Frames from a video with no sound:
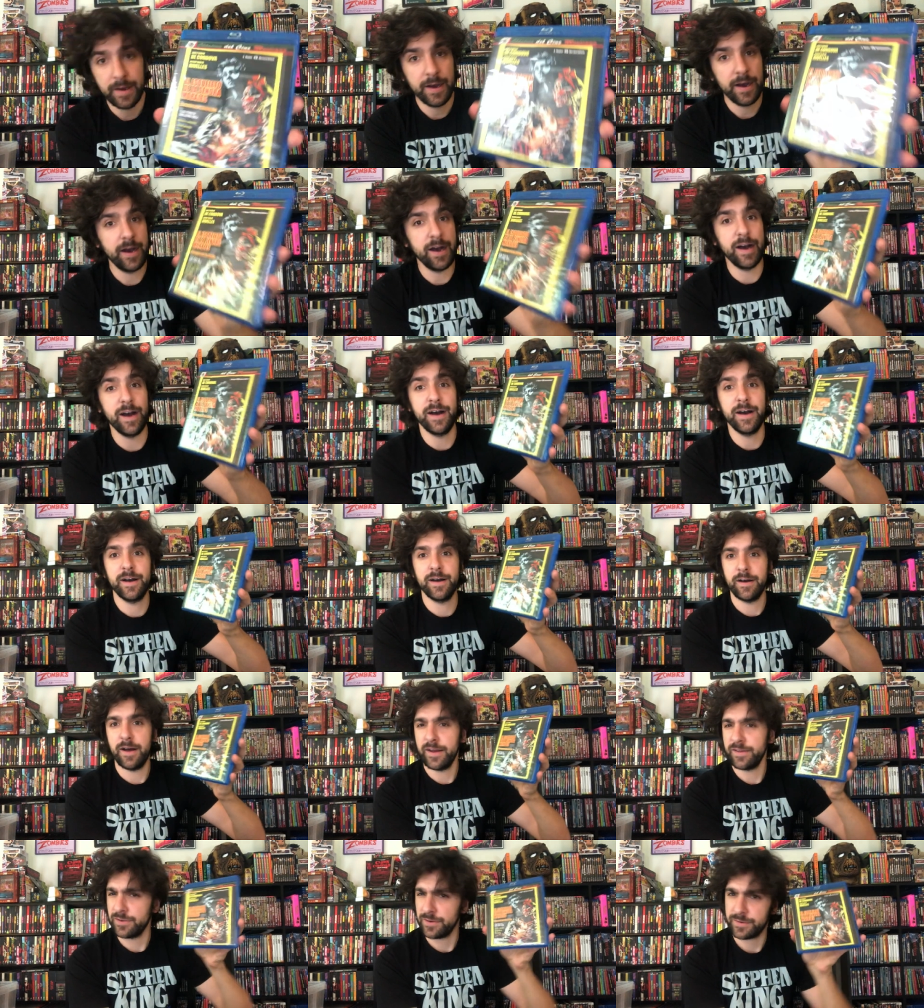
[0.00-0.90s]

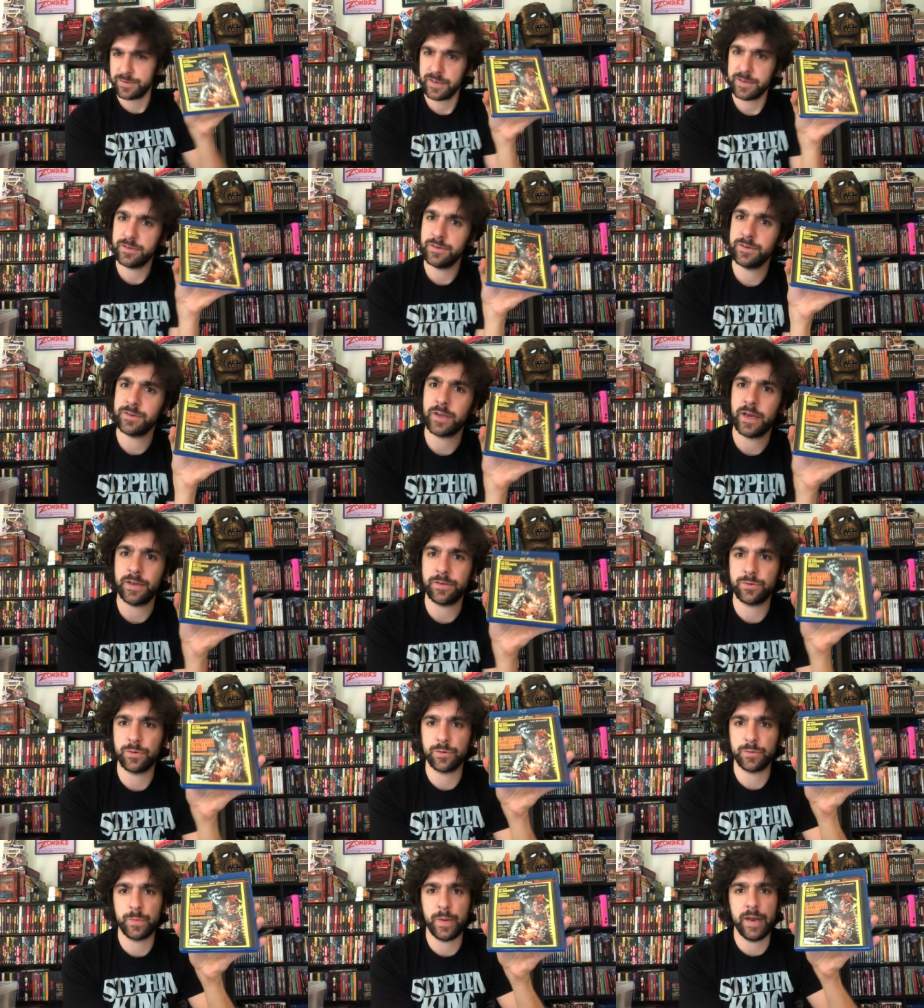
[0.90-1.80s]
Uh, I took six years of high
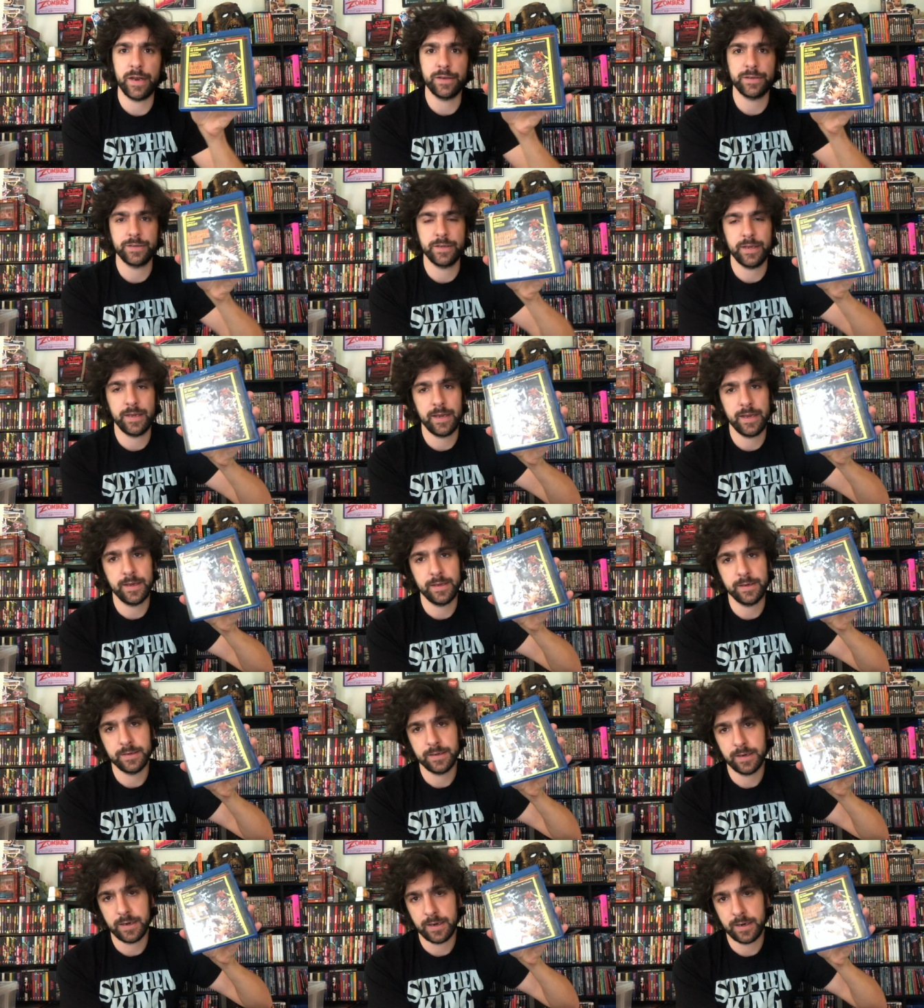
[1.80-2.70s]
school Spanish
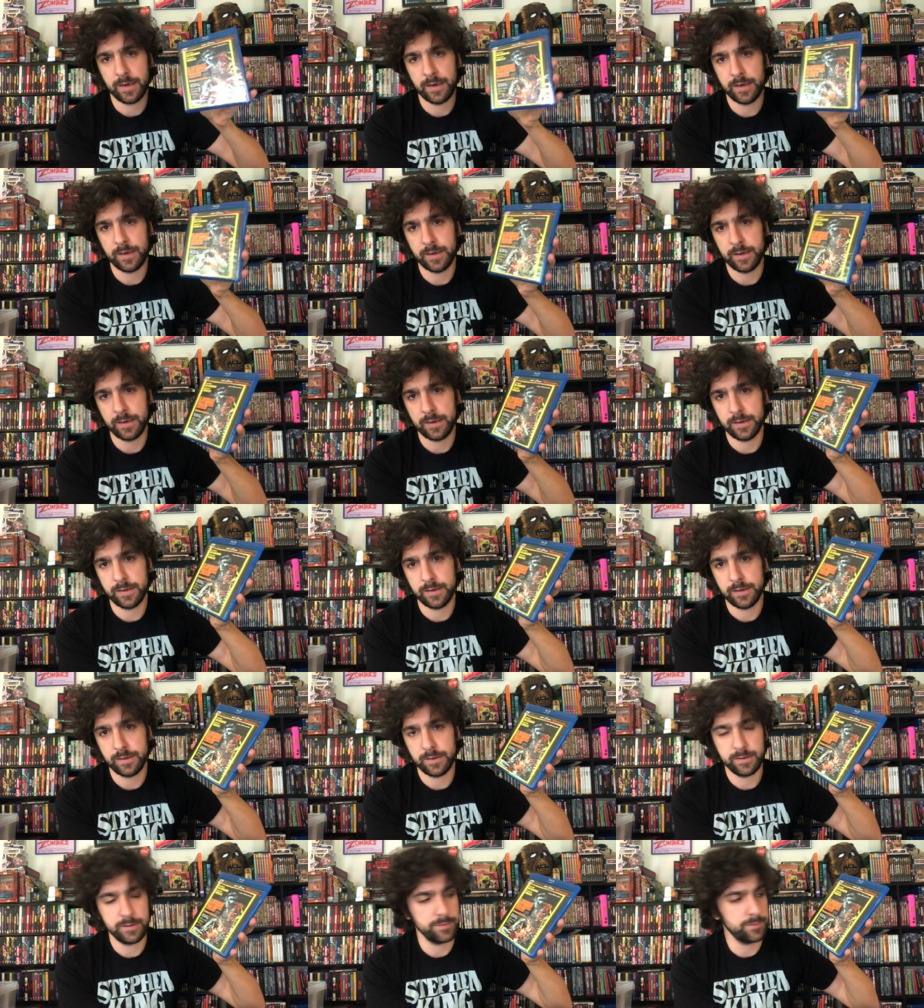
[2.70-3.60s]
and uh,
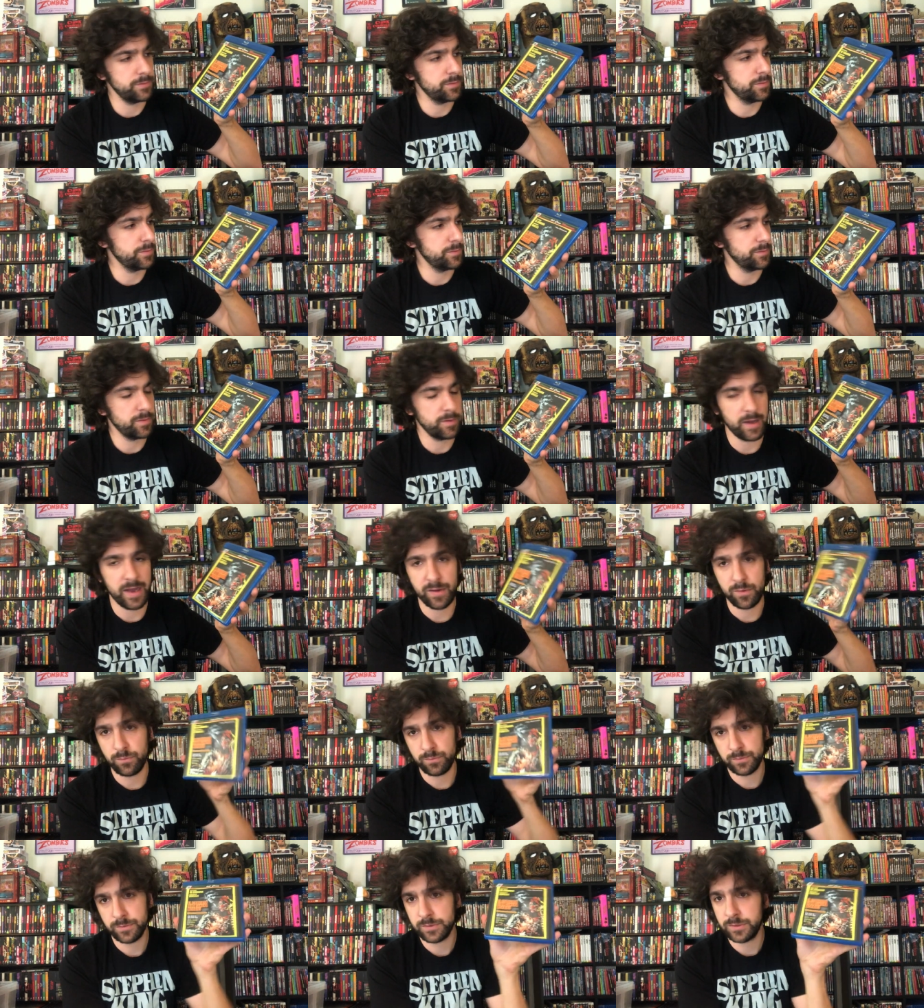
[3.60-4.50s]
I
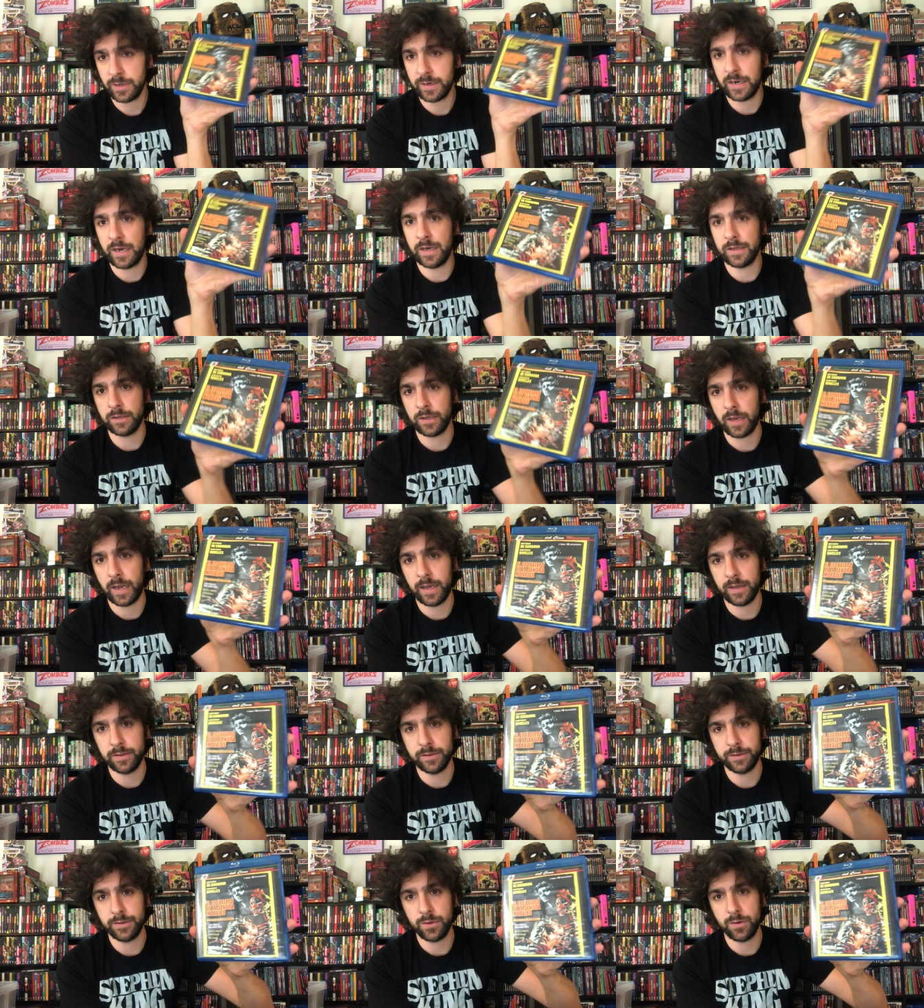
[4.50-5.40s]
took it on Long
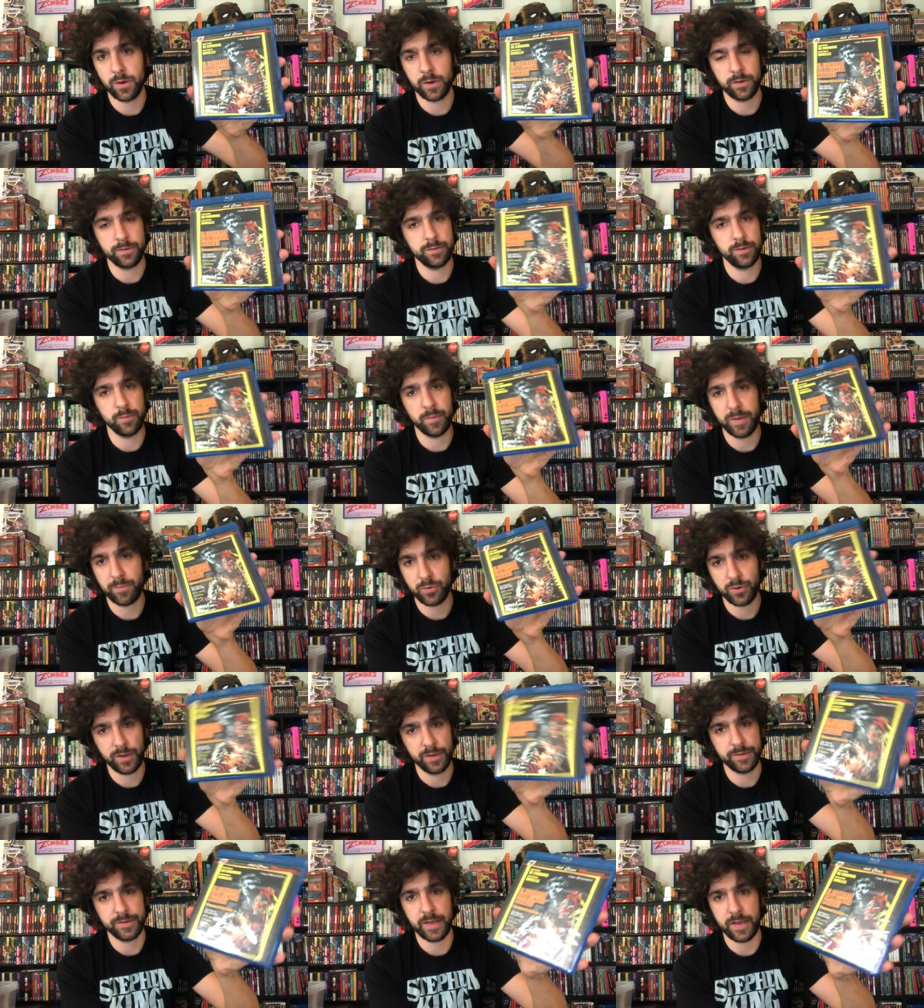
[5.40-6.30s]
Island, New York, so my
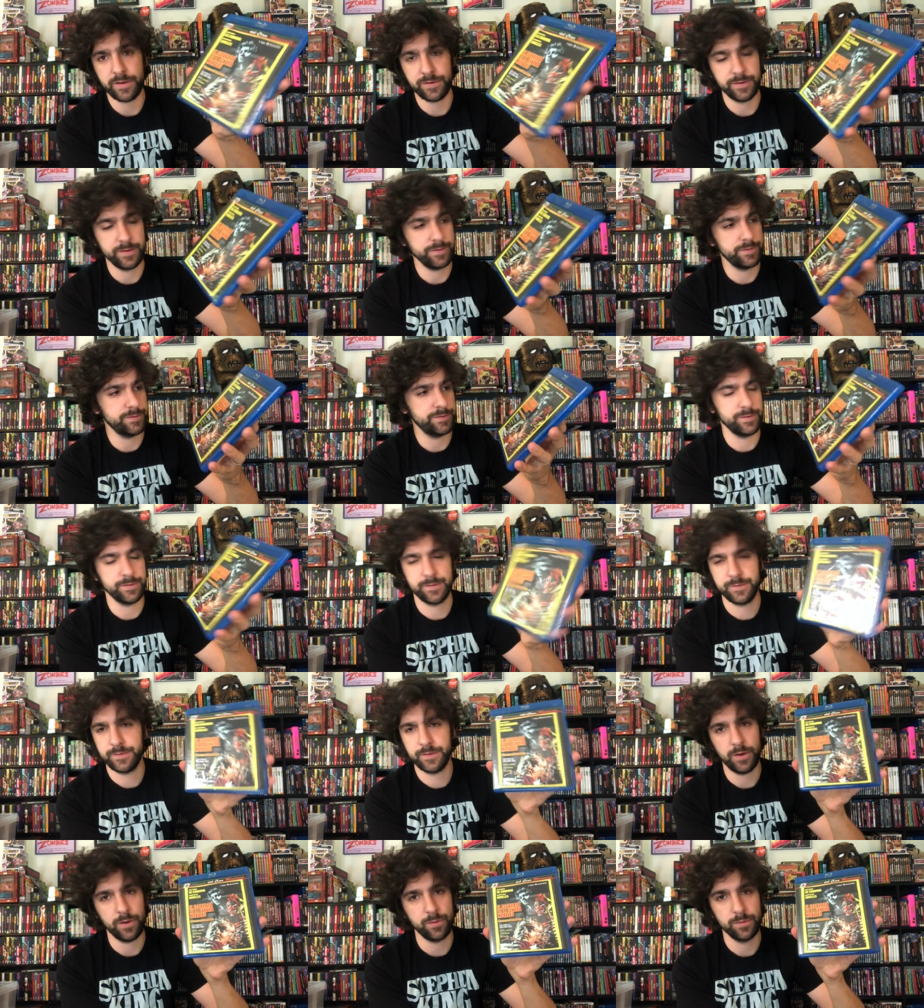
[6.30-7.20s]
pronunciation is
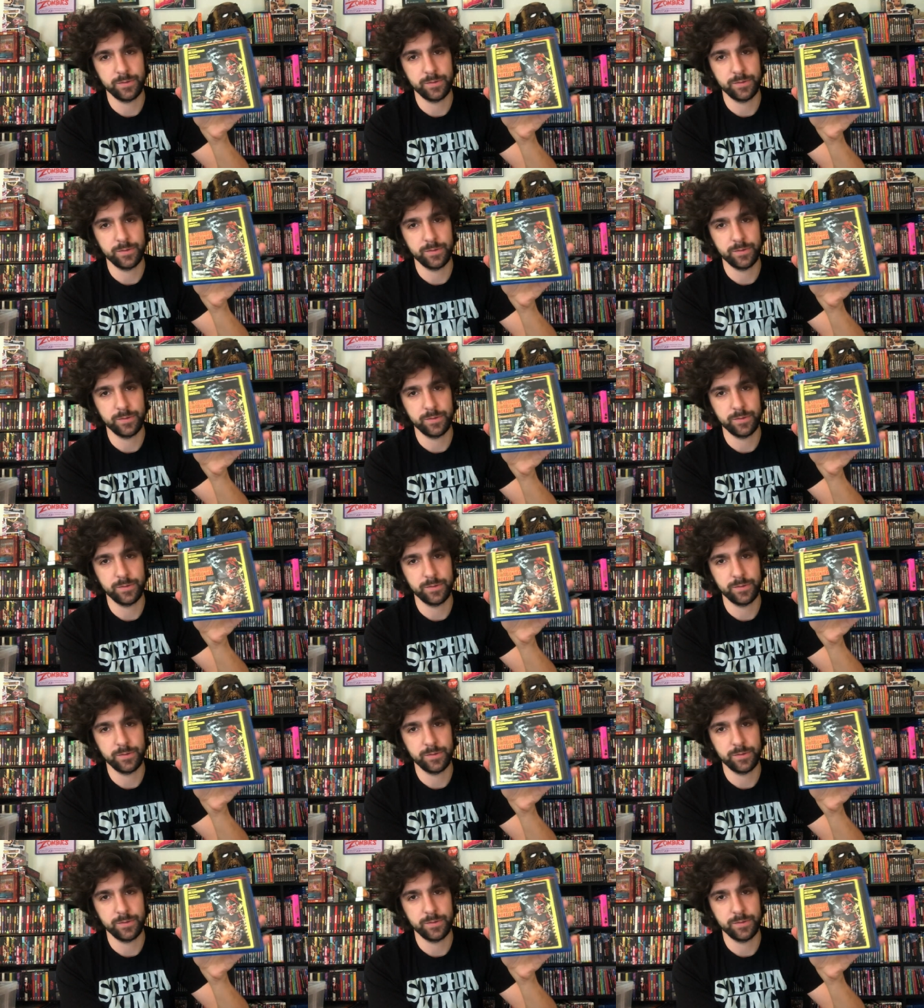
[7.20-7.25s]
just so